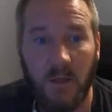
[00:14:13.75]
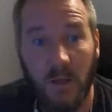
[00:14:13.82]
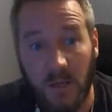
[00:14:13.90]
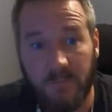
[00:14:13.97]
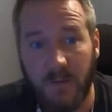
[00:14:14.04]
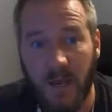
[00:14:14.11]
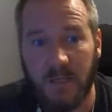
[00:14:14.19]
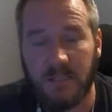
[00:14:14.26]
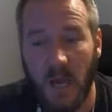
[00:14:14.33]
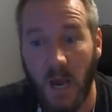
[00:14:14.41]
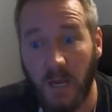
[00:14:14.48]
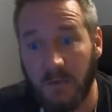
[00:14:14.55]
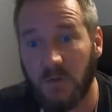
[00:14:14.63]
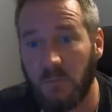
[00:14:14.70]
In fact,
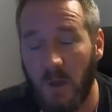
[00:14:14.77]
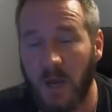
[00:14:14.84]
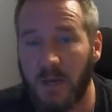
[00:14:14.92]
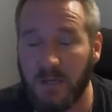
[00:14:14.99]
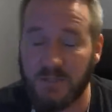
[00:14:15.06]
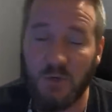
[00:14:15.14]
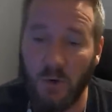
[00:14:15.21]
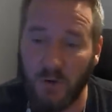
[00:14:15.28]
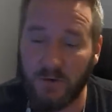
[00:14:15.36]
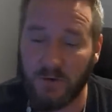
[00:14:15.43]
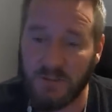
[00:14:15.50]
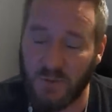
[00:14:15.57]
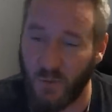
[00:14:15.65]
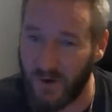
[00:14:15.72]
I do mine at
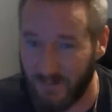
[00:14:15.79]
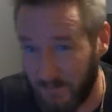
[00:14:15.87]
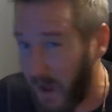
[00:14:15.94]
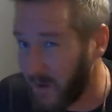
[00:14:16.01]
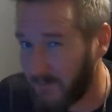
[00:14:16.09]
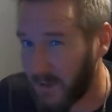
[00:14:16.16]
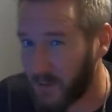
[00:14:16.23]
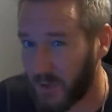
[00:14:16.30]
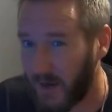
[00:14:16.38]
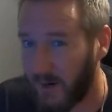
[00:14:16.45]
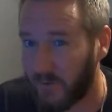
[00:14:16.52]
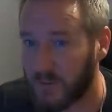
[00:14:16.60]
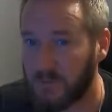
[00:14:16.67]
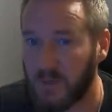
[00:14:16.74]
225 engine
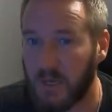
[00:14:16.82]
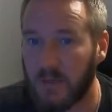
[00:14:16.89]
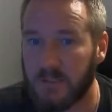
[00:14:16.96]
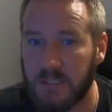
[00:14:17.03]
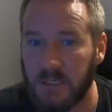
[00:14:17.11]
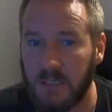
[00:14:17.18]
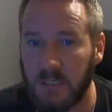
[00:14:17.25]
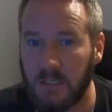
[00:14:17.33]
hours because